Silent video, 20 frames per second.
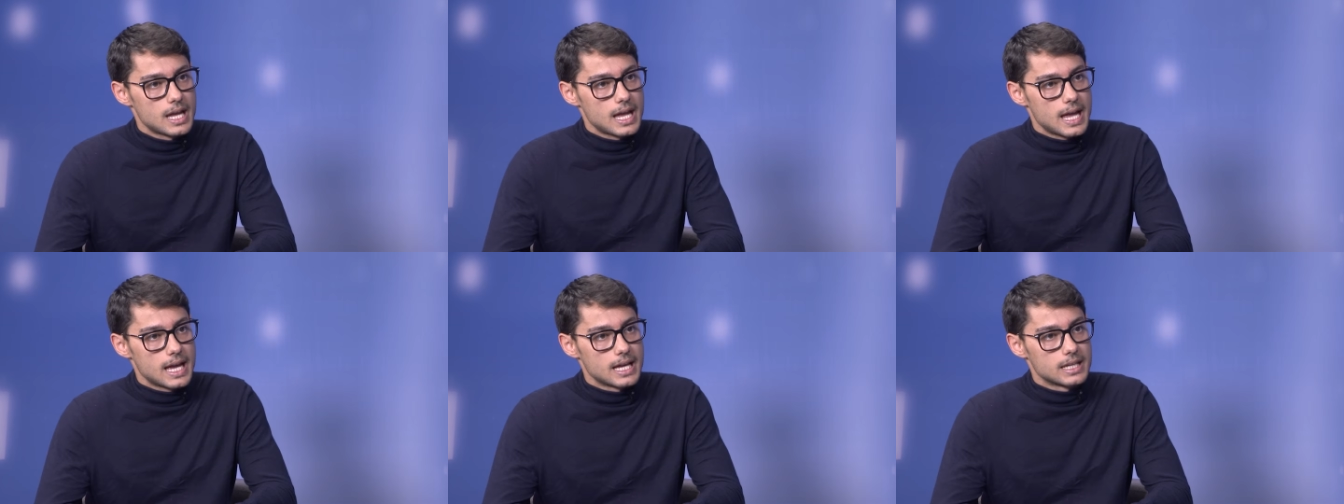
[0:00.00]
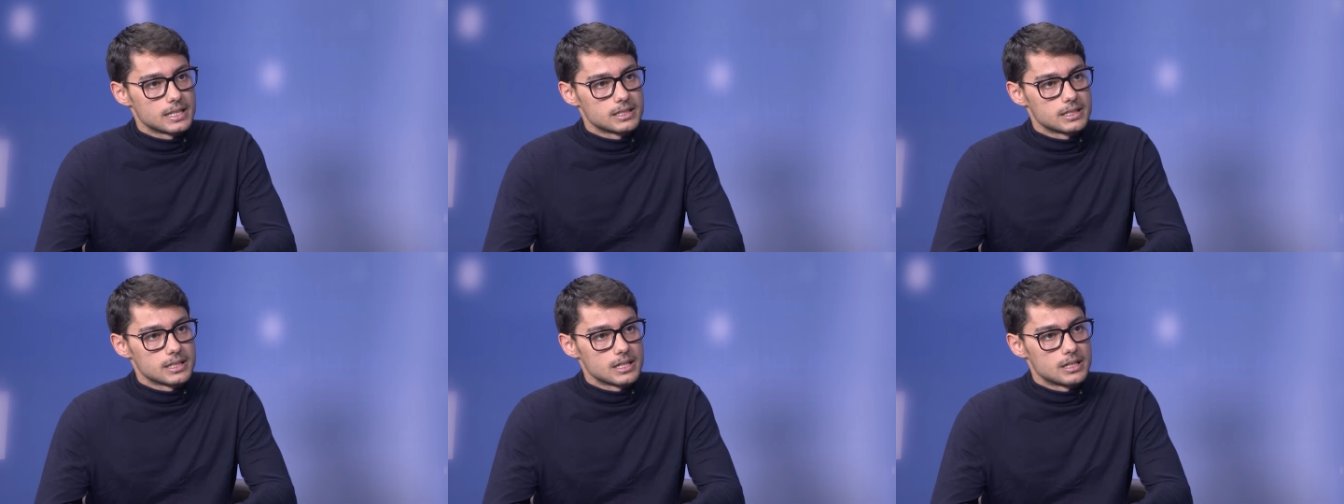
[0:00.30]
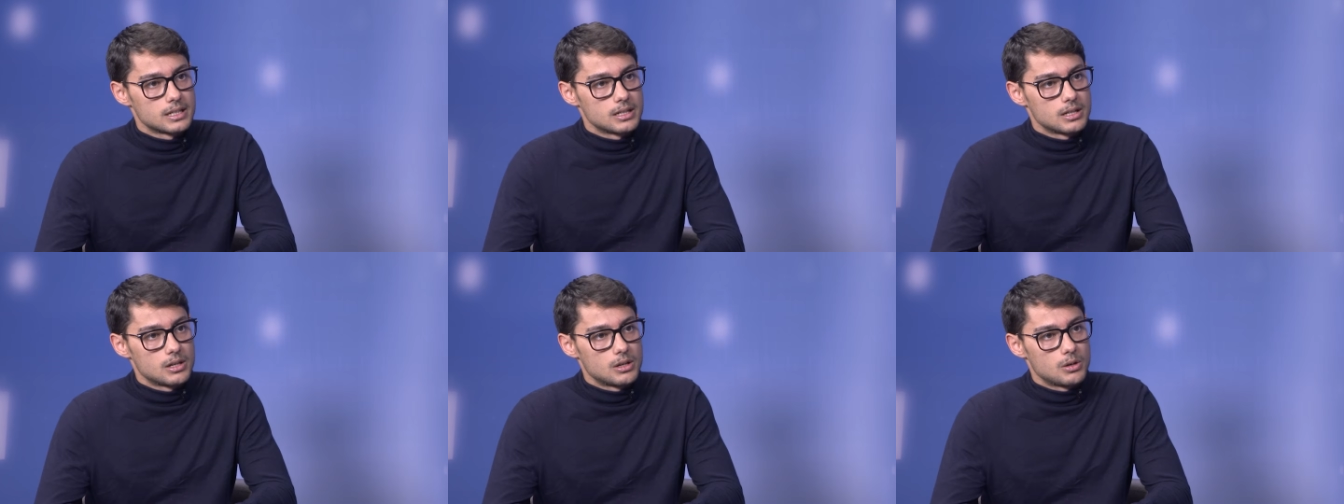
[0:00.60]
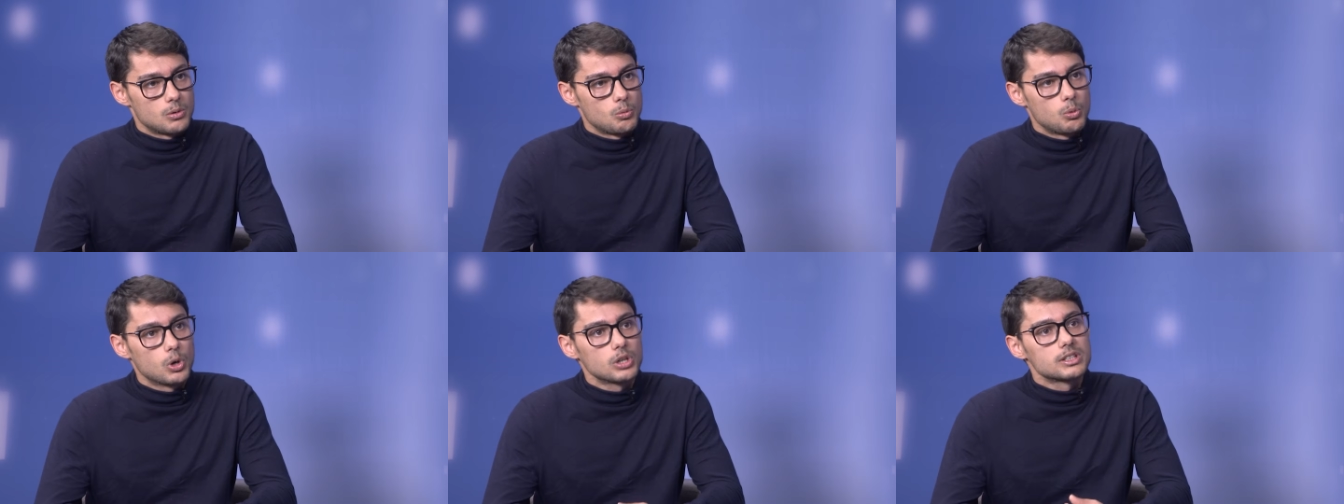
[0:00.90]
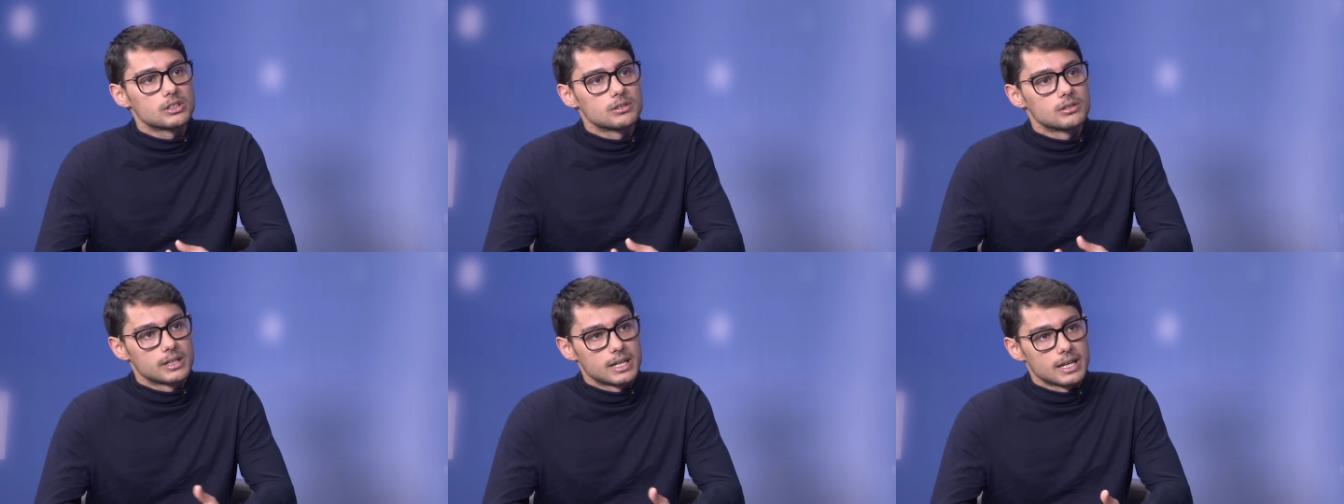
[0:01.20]
and what
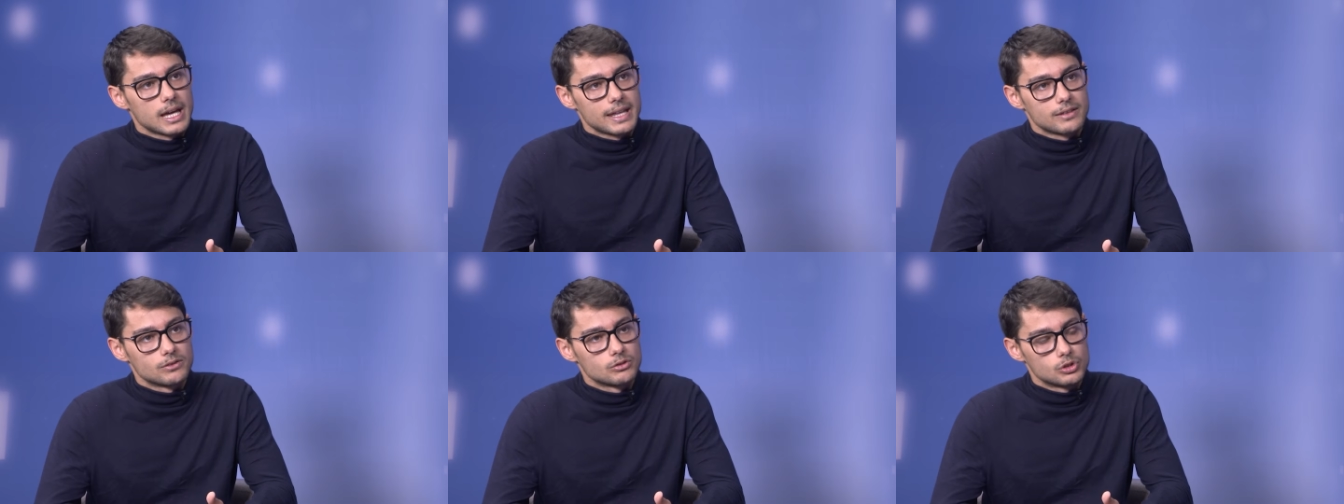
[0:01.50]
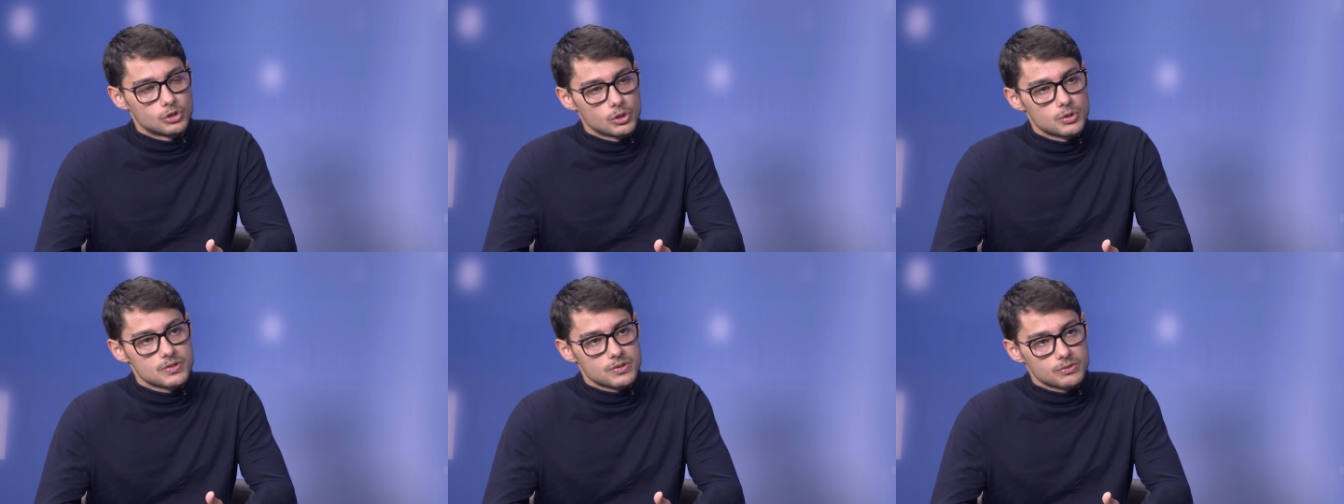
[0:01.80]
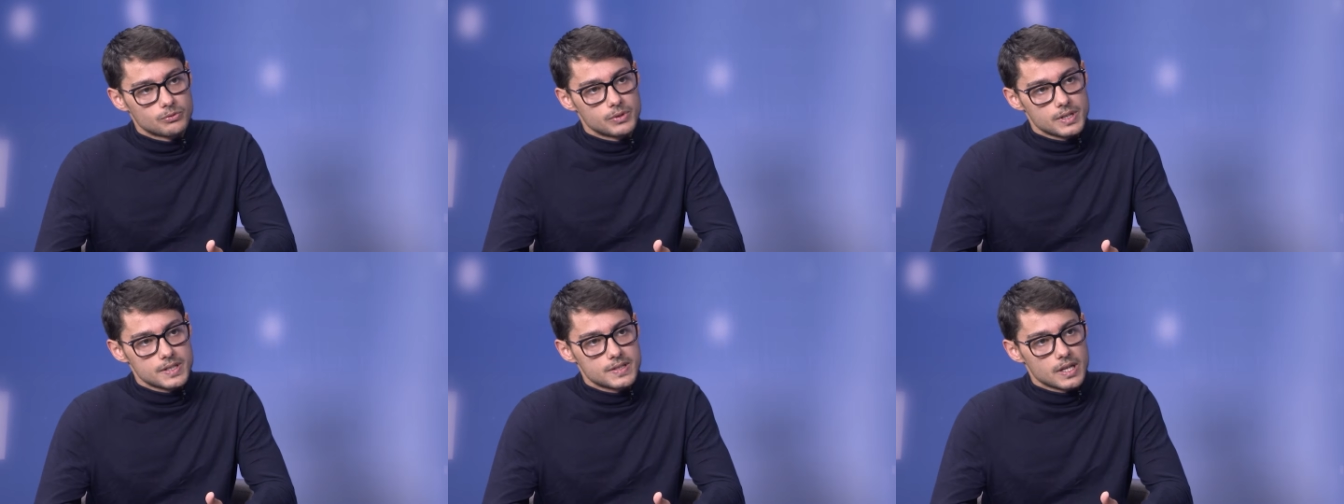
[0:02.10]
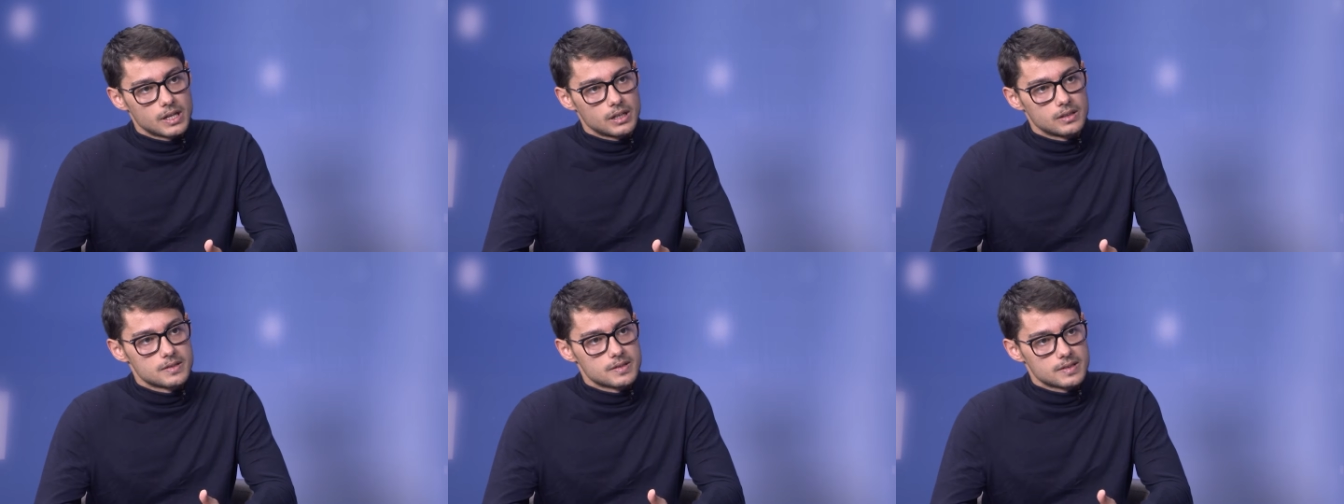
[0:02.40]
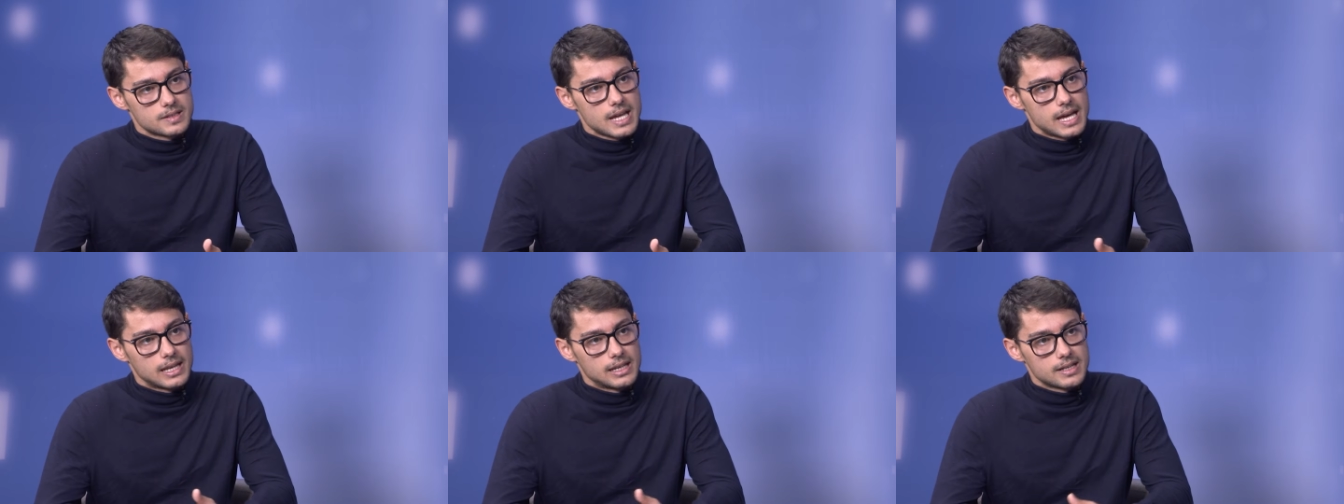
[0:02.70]
can those results
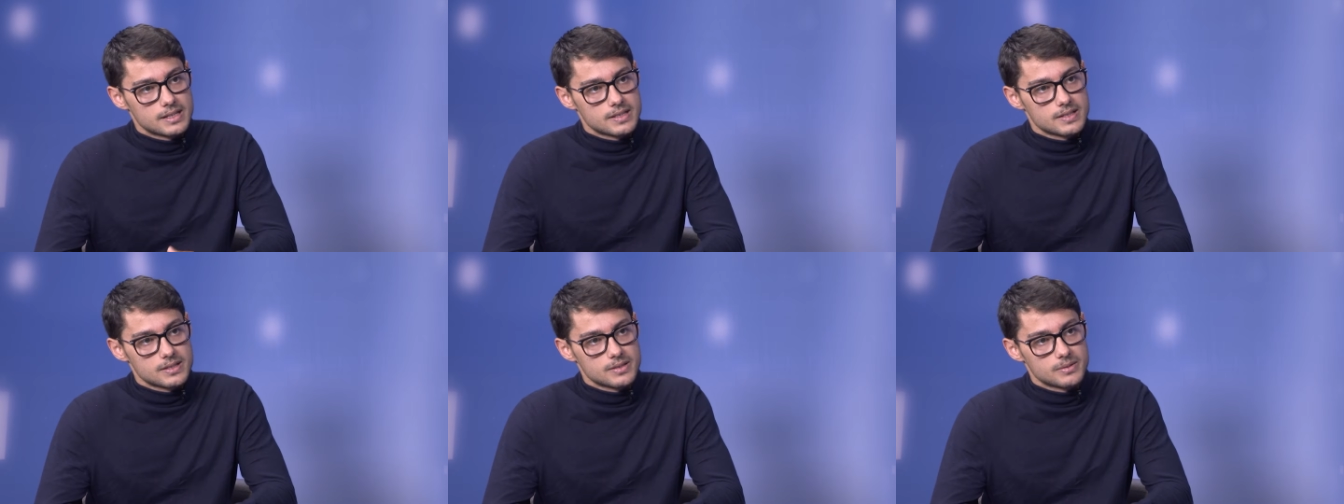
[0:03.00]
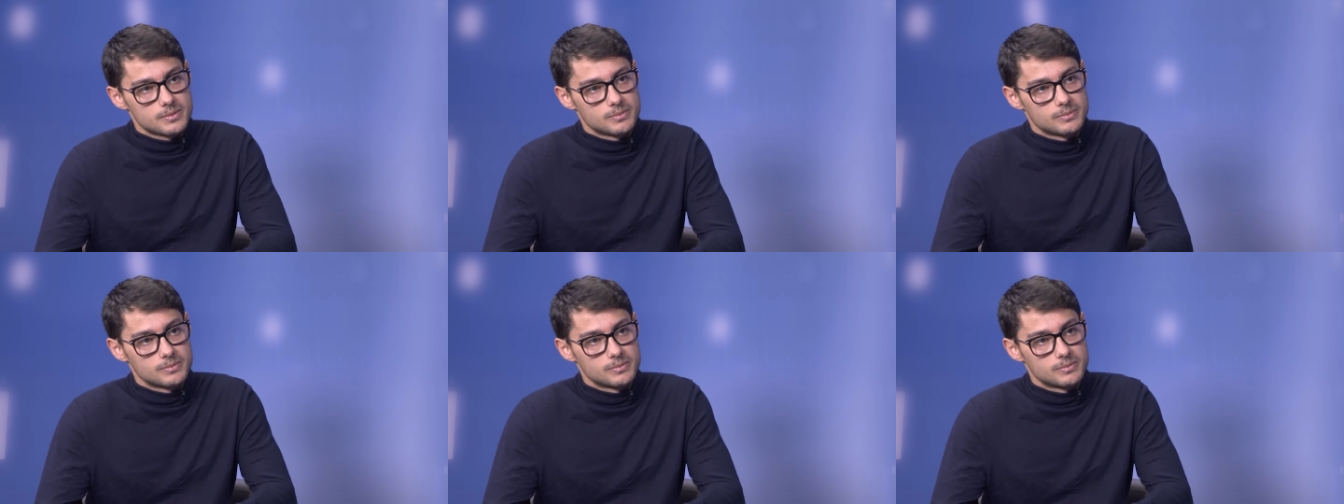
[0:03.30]
tell us?